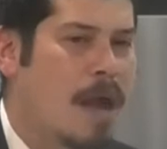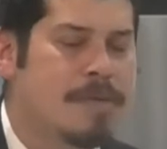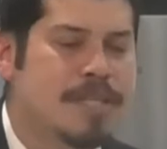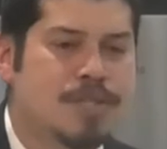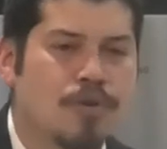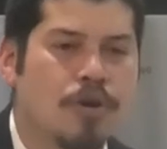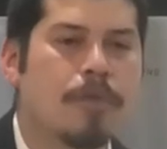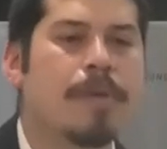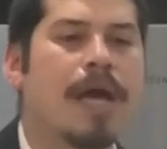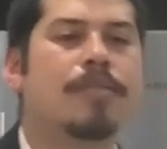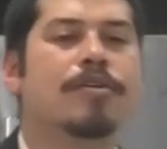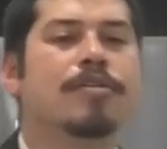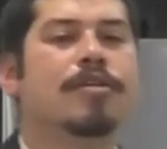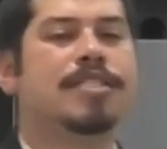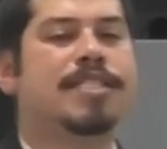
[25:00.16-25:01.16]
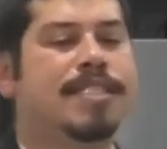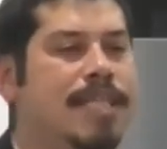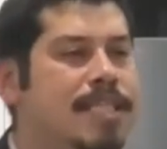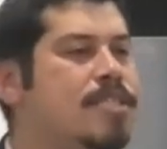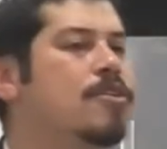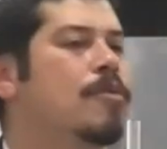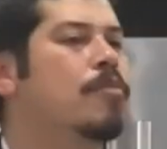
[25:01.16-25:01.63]
I'm just talking about the, the
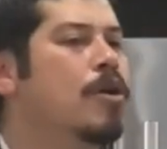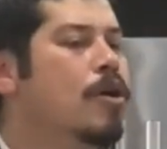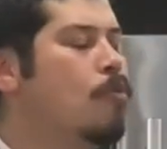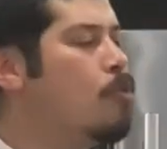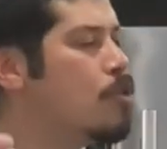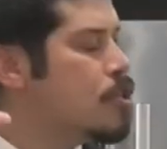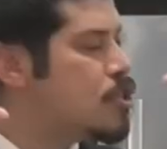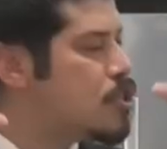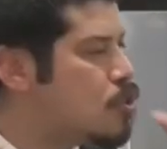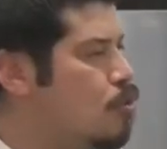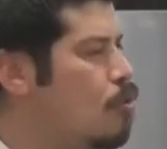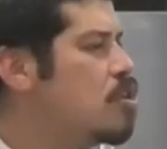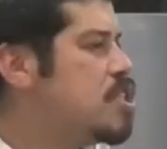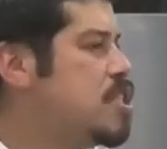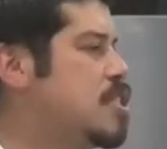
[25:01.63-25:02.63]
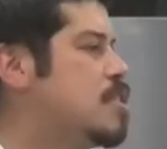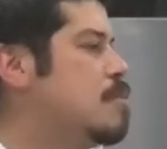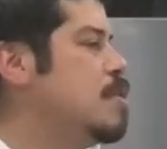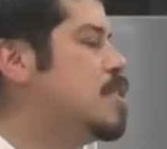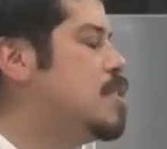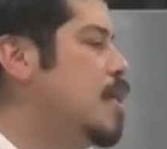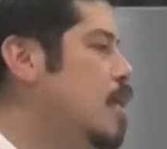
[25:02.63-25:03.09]
system. What the school
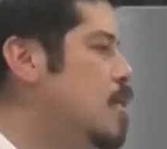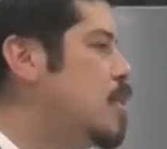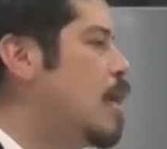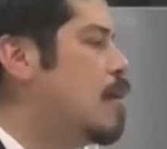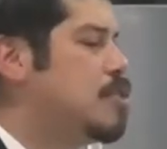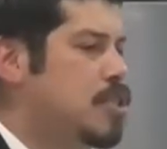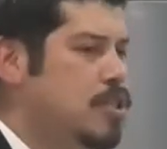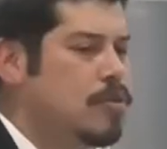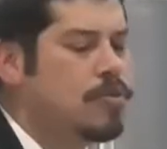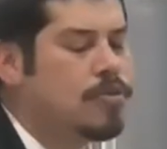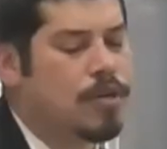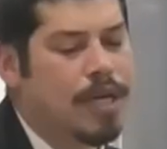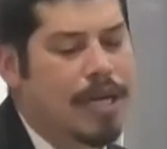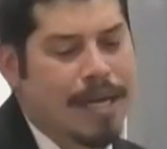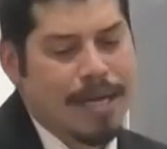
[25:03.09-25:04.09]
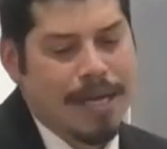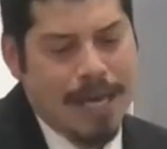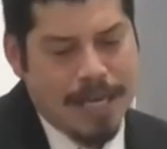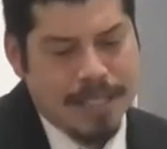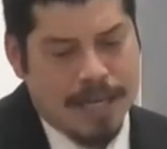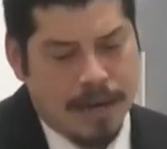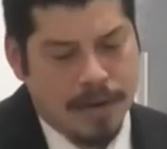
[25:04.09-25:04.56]
system is teaching our children
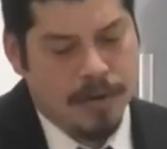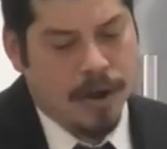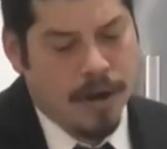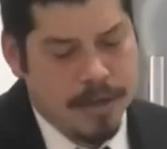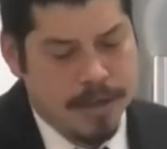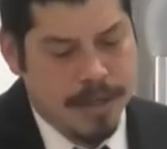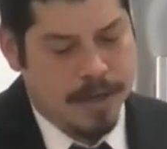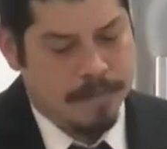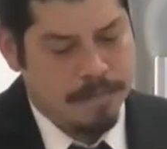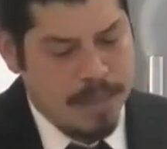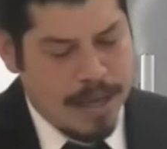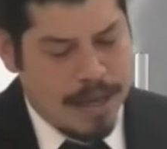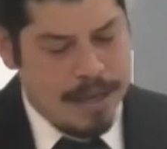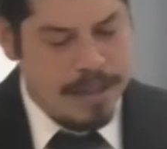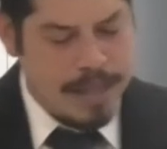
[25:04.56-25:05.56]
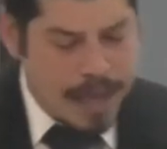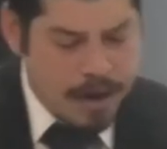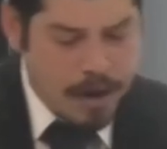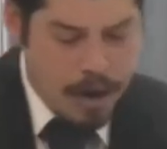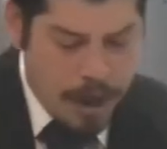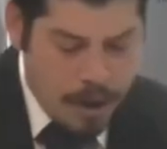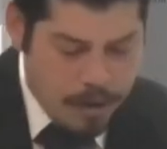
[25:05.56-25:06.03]
is ungodly. Let
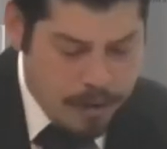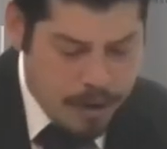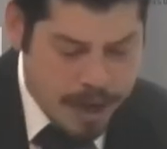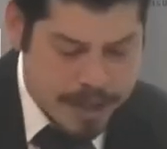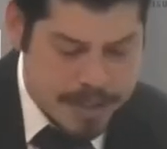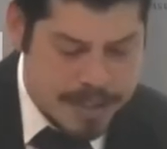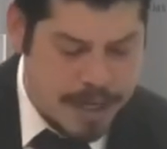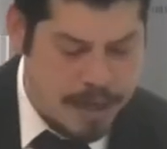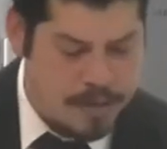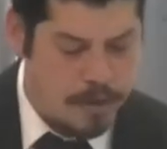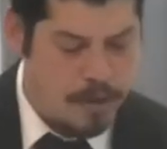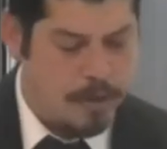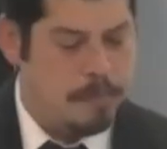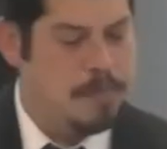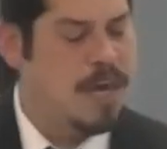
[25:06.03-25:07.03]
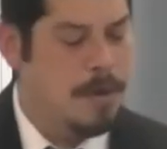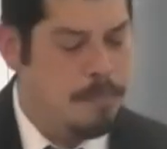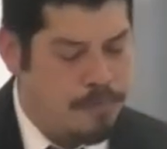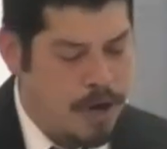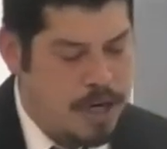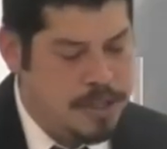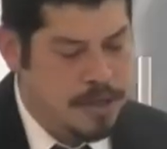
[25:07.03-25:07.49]
alone, like I said, the, the peer
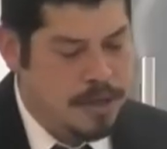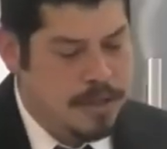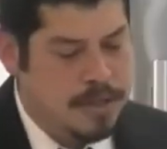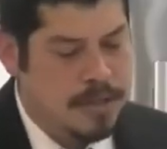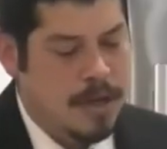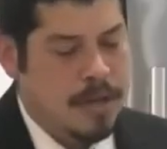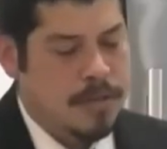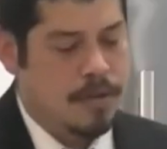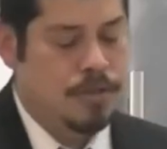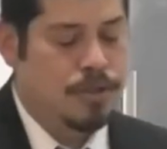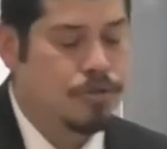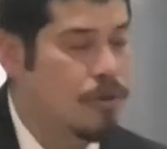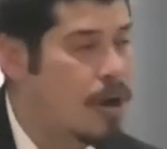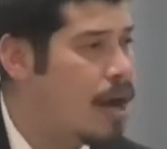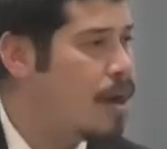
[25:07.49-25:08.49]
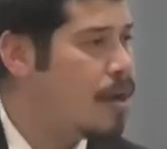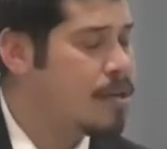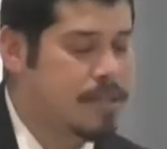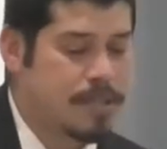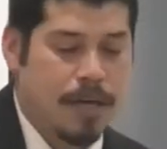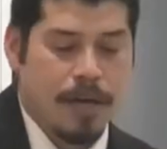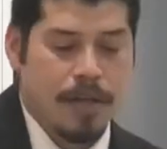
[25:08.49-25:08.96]
pressures, the
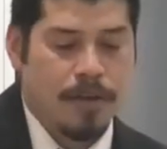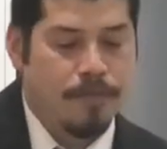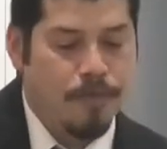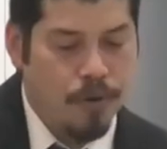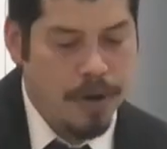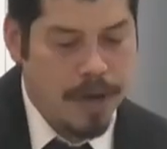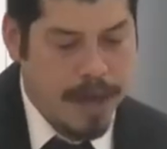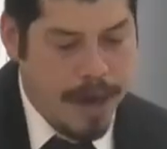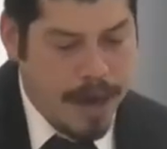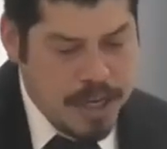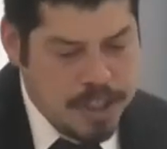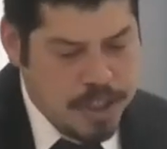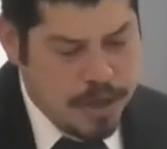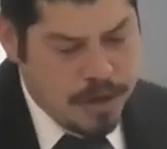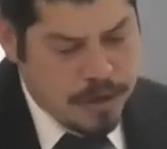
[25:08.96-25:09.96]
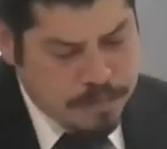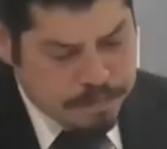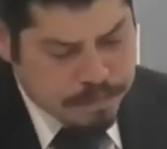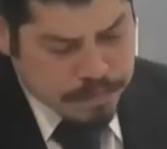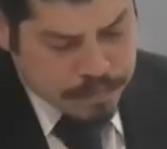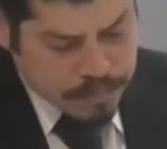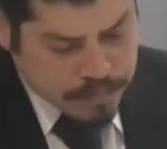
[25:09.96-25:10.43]
drugs, the fornication,